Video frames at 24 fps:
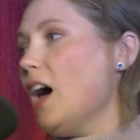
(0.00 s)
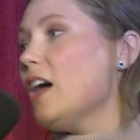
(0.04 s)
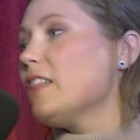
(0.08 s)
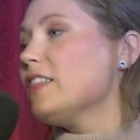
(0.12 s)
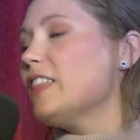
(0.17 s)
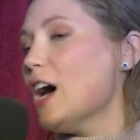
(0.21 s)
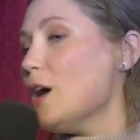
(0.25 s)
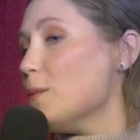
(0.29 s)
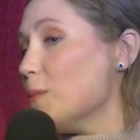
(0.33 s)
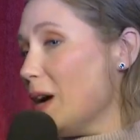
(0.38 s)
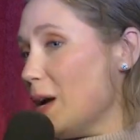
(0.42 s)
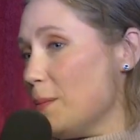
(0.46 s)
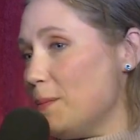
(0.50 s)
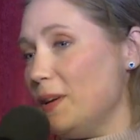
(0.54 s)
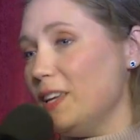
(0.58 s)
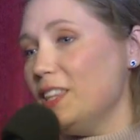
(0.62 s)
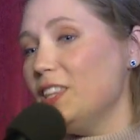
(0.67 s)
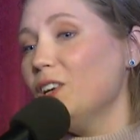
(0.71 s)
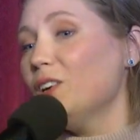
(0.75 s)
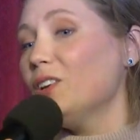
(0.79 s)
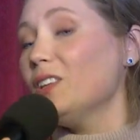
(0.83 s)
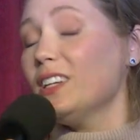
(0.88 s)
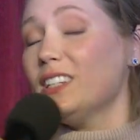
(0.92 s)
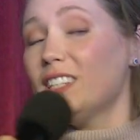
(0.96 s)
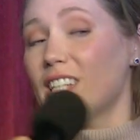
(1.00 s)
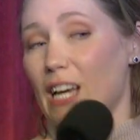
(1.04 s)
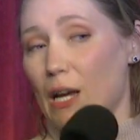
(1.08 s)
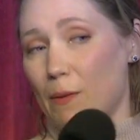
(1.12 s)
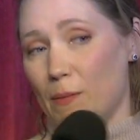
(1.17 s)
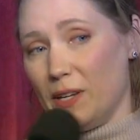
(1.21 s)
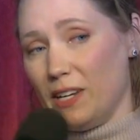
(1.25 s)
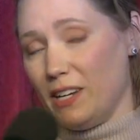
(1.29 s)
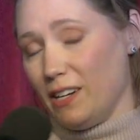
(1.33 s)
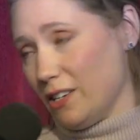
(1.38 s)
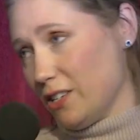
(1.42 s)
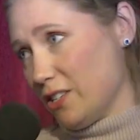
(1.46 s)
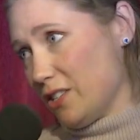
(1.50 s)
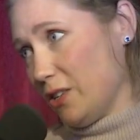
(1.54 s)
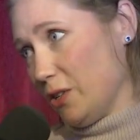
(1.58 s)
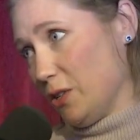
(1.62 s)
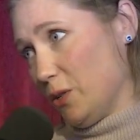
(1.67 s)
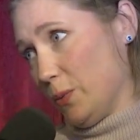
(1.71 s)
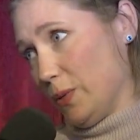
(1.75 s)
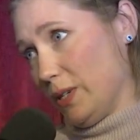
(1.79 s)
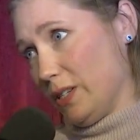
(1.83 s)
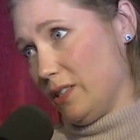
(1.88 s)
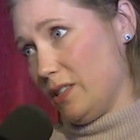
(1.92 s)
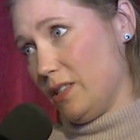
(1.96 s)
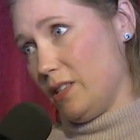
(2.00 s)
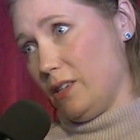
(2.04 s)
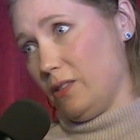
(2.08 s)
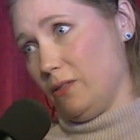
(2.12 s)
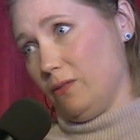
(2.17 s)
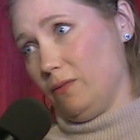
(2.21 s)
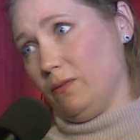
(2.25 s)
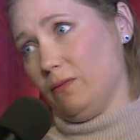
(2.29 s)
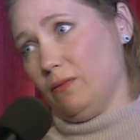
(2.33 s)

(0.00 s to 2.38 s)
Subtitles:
That might be the only time he hears those words, though.